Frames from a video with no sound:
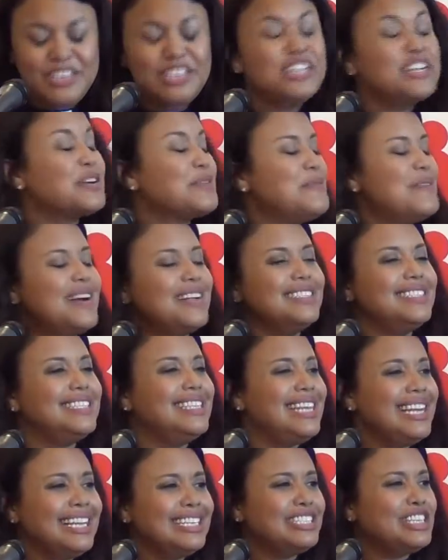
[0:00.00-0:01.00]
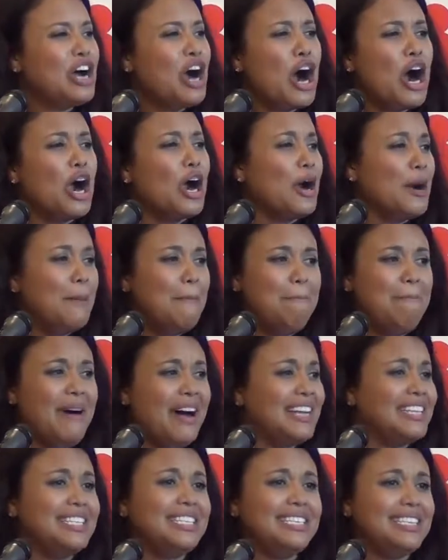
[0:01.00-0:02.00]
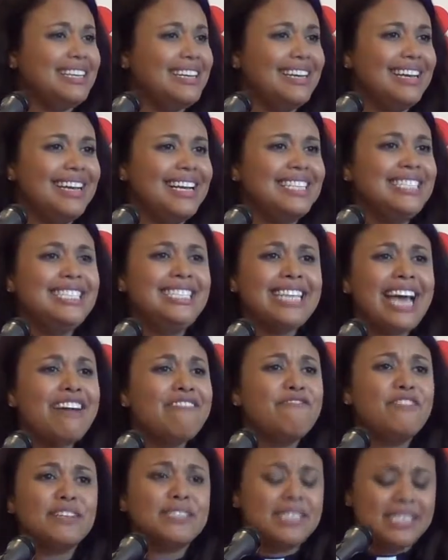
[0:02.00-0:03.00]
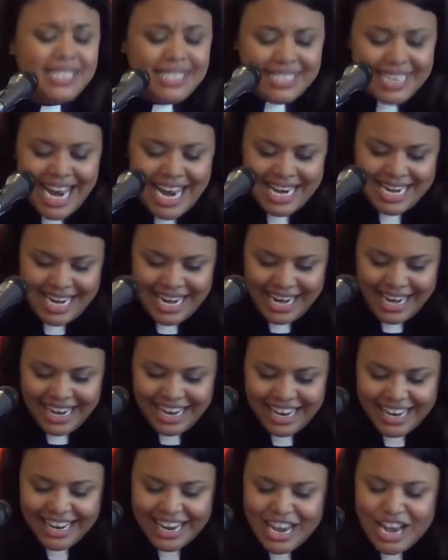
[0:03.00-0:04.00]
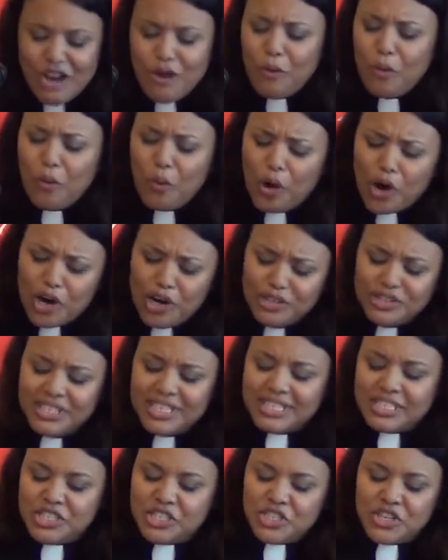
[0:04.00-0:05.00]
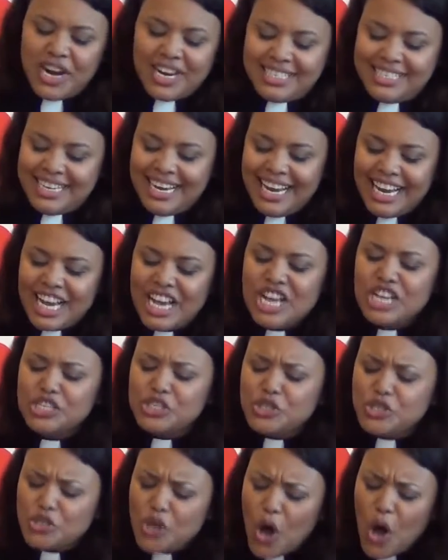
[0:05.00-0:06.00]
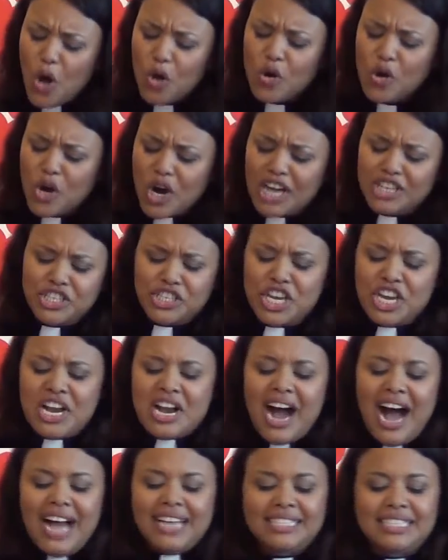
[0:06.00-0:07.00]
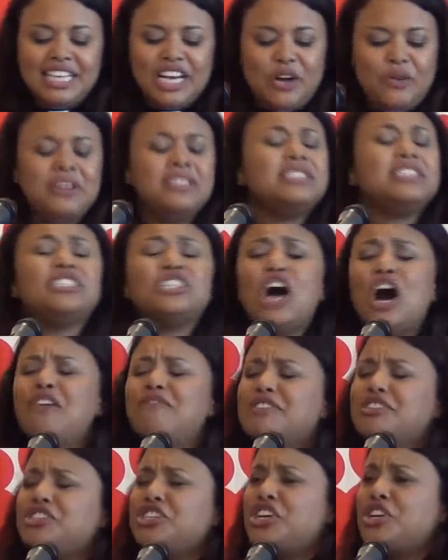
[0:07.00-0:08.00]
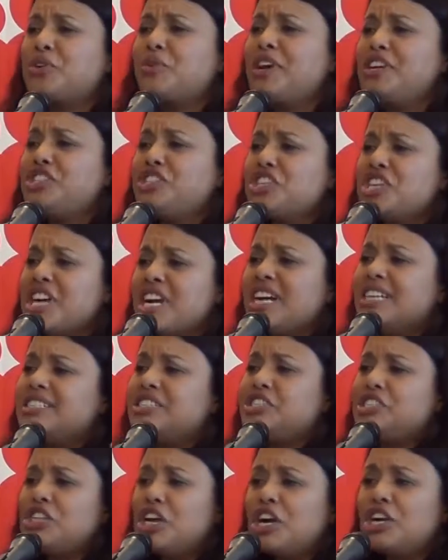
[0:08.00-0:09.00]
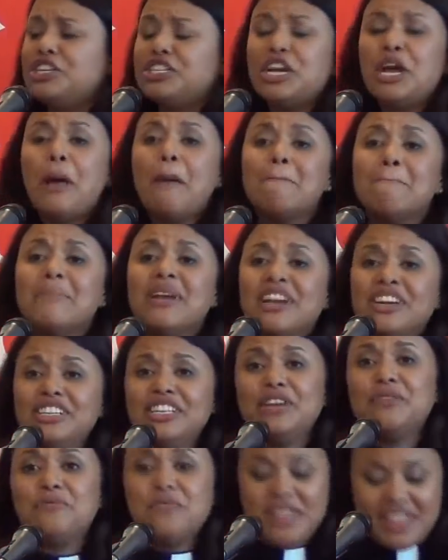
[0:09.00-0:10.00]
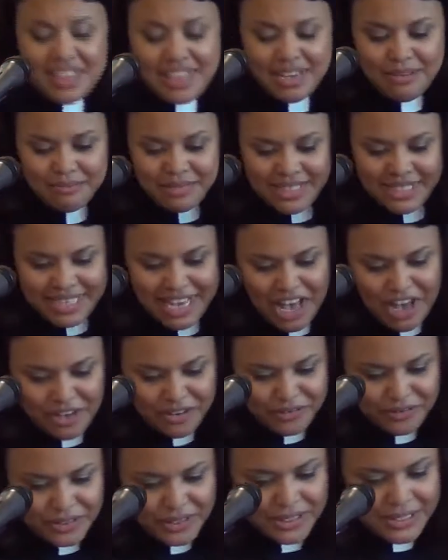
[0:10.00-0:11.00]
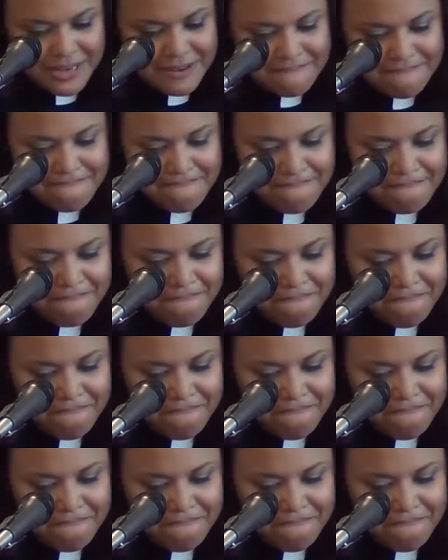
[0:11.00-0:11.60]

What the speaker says: Dear ones, these are but devastating, world-destructing, soul-crushing consequences of a generation concerned merely with themselves.